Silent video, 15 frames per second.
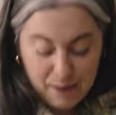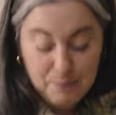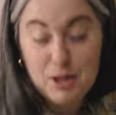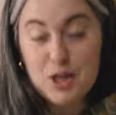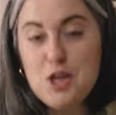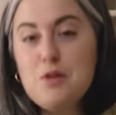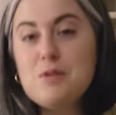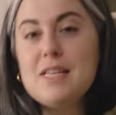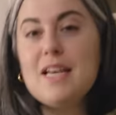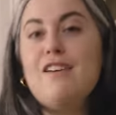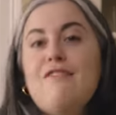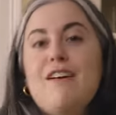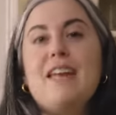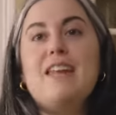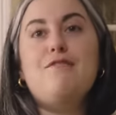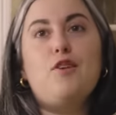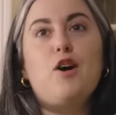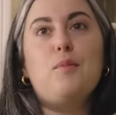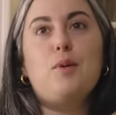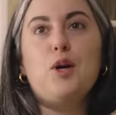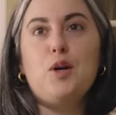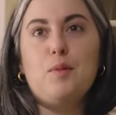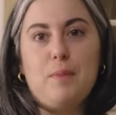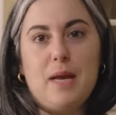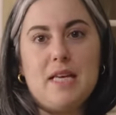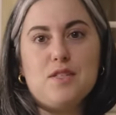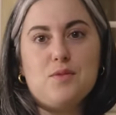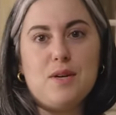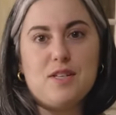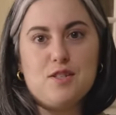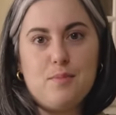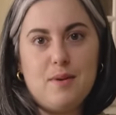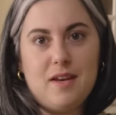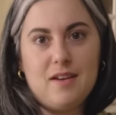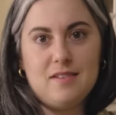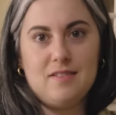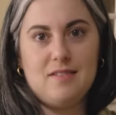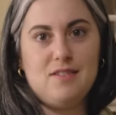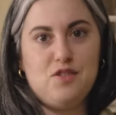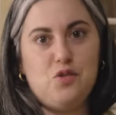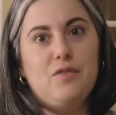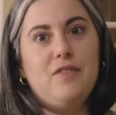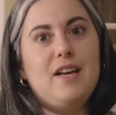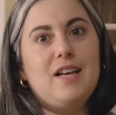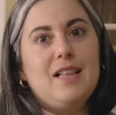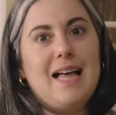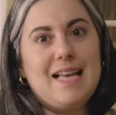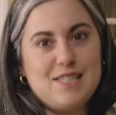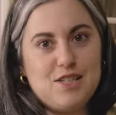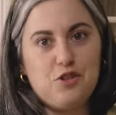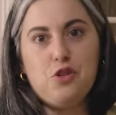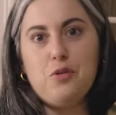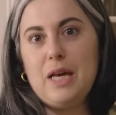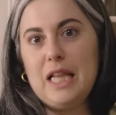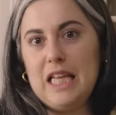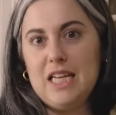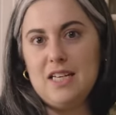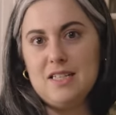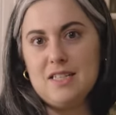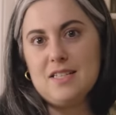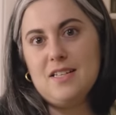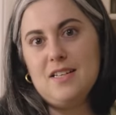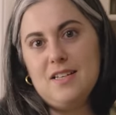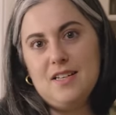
i'm going to use like a Fannie Farmer based recipe it's sort of like classic new england